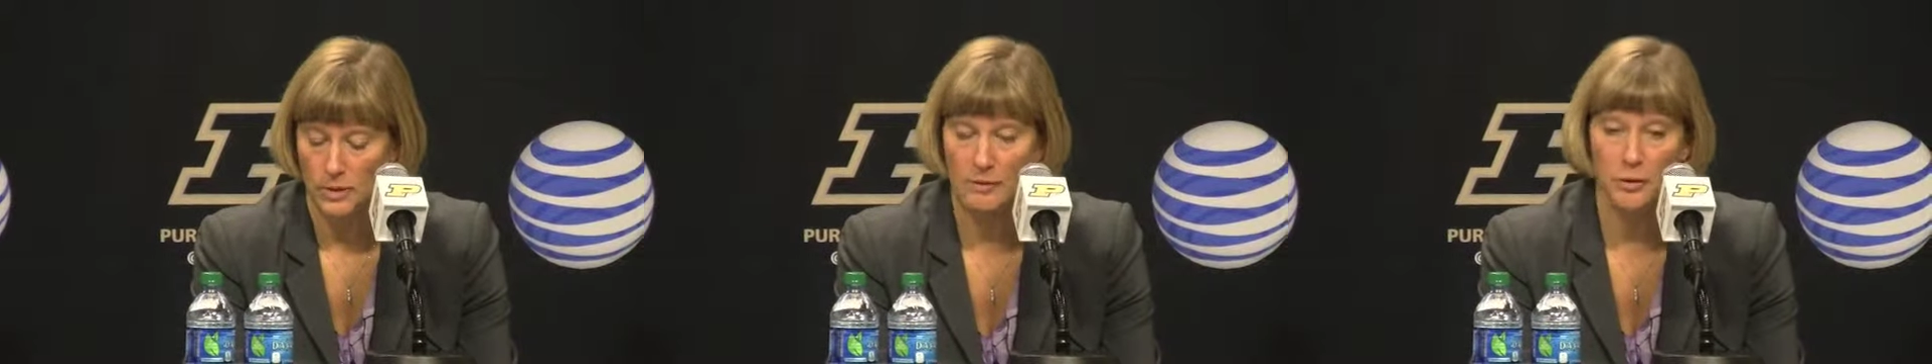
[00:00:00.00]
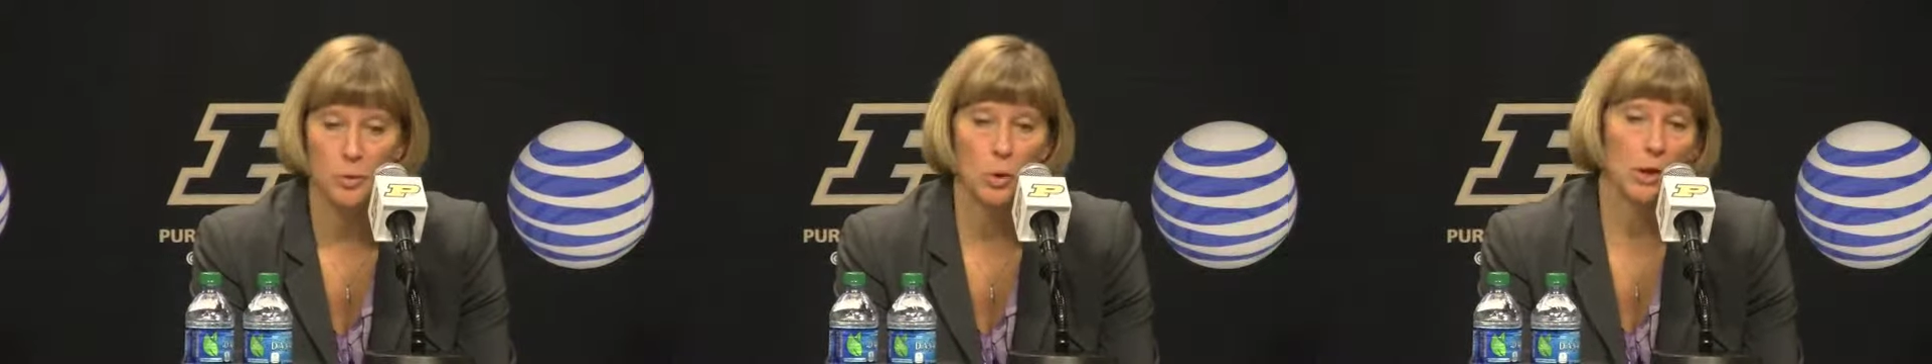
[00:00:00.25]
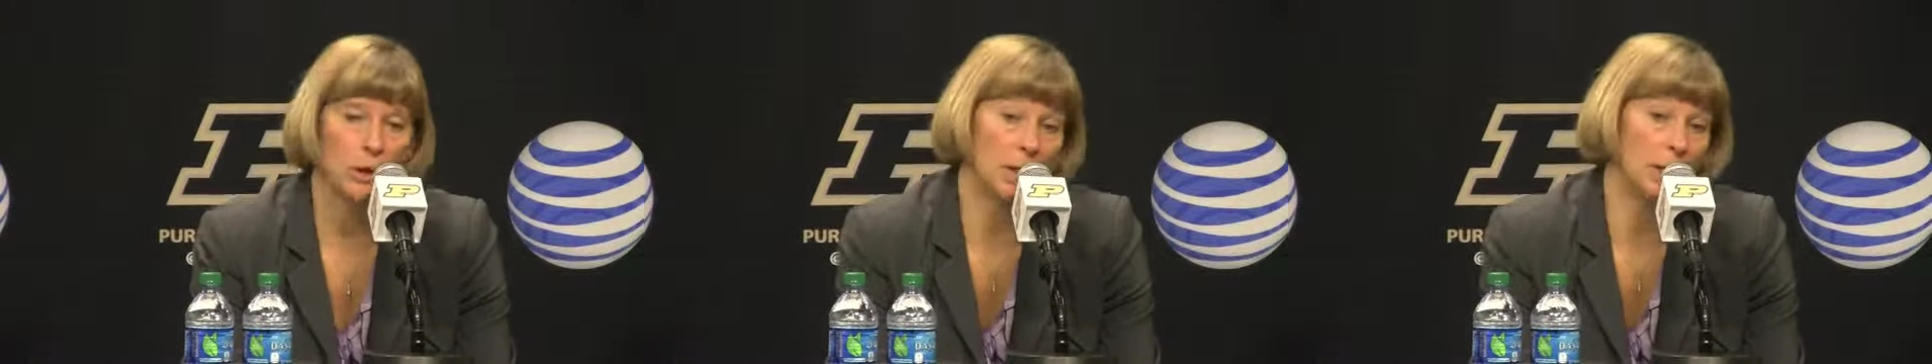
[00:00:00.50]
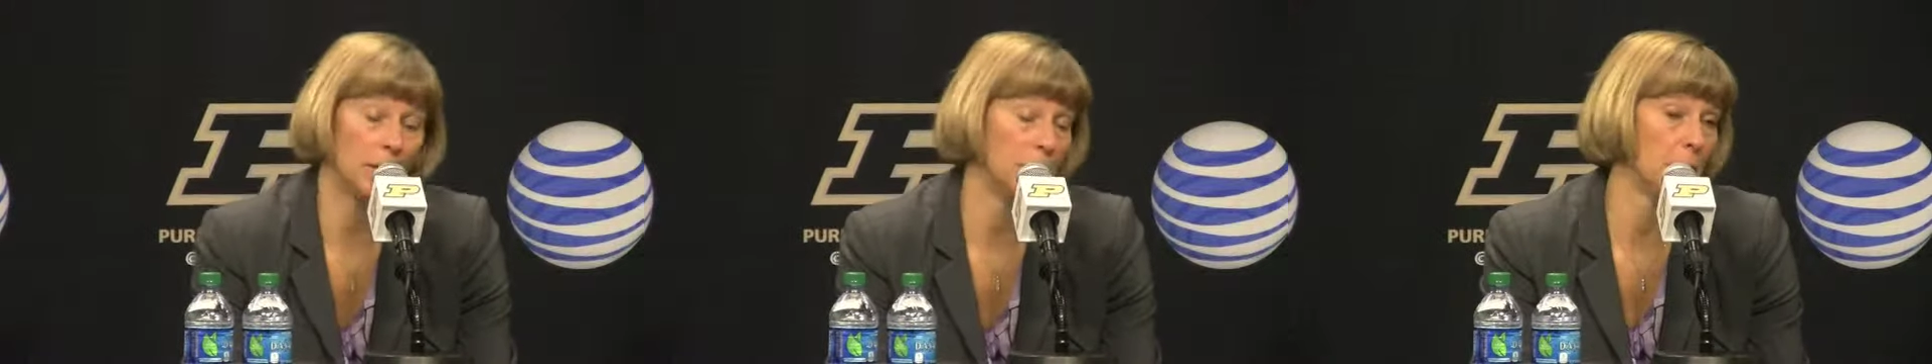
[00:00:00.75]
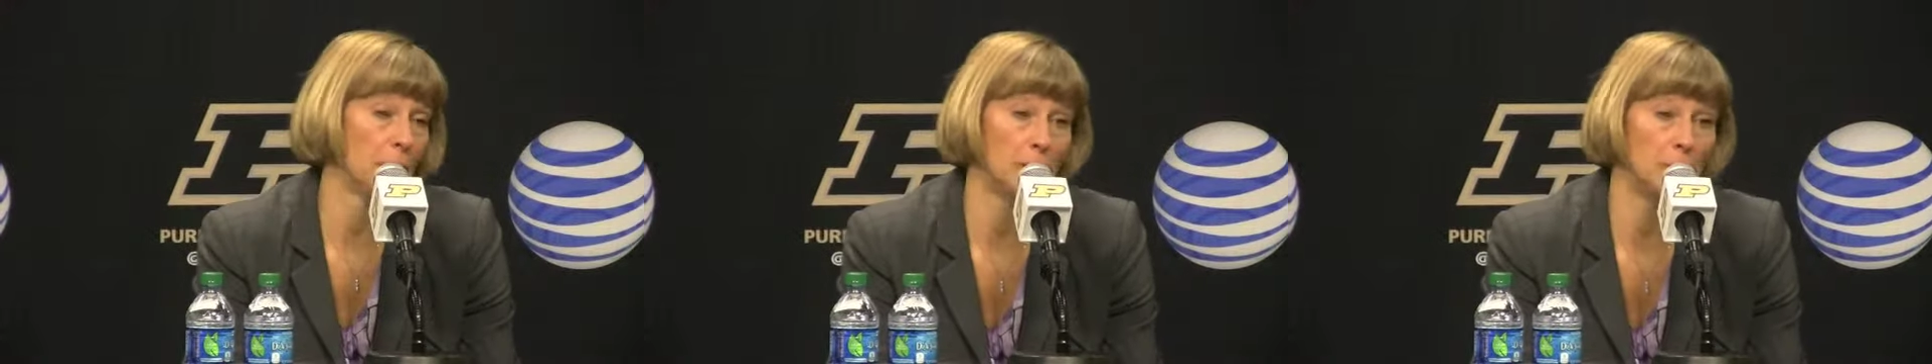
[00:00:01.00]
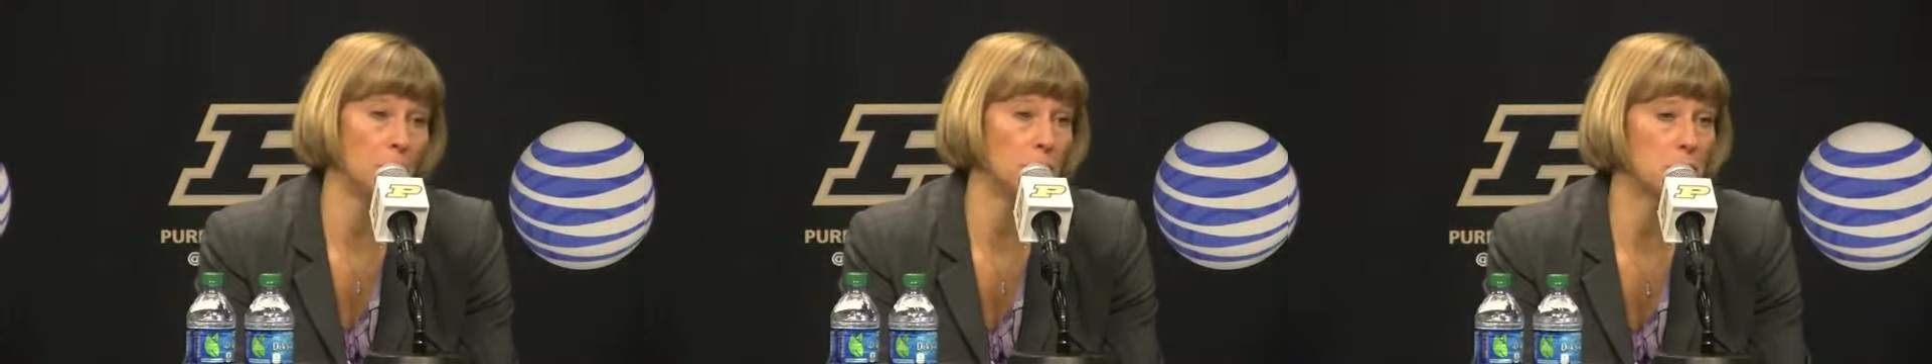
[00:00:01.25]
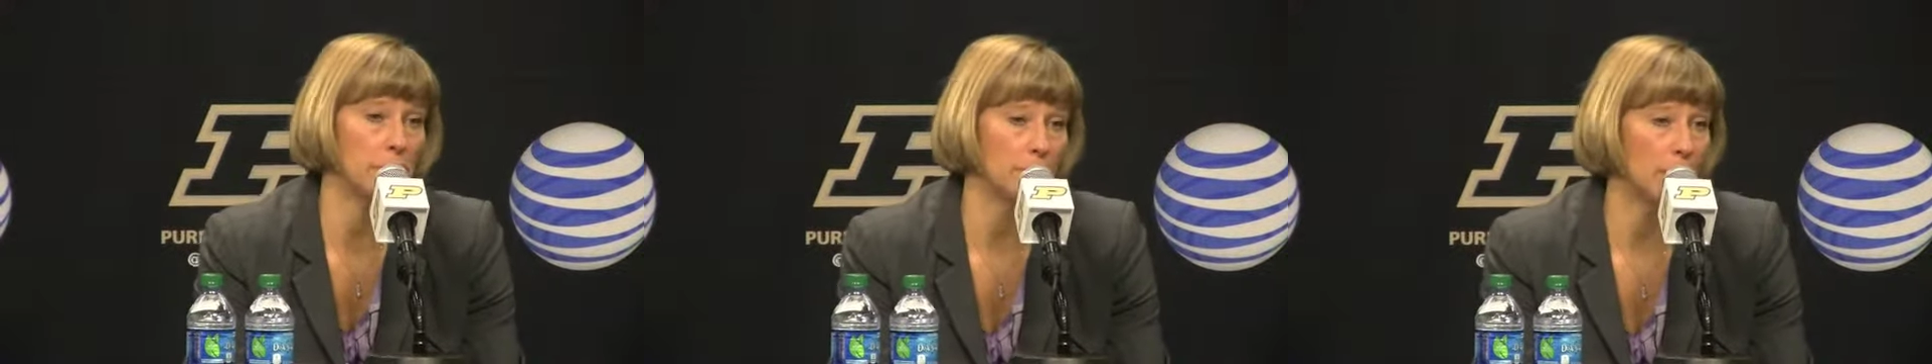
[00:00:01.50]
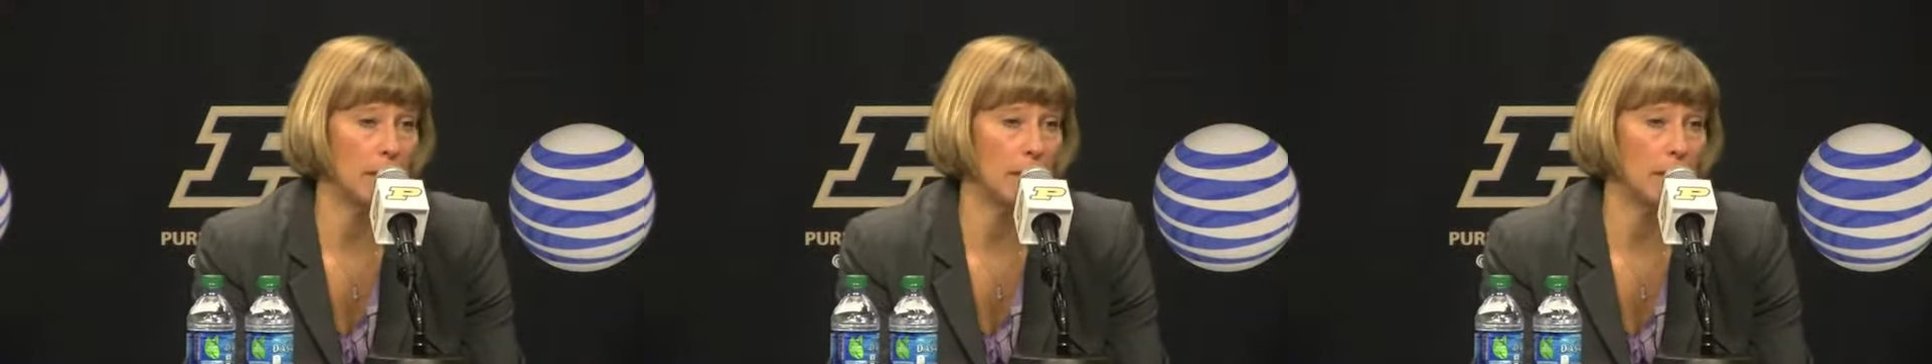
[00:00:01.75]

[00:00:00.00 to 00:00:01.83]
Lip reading: If you dwell on it, you're going to lose every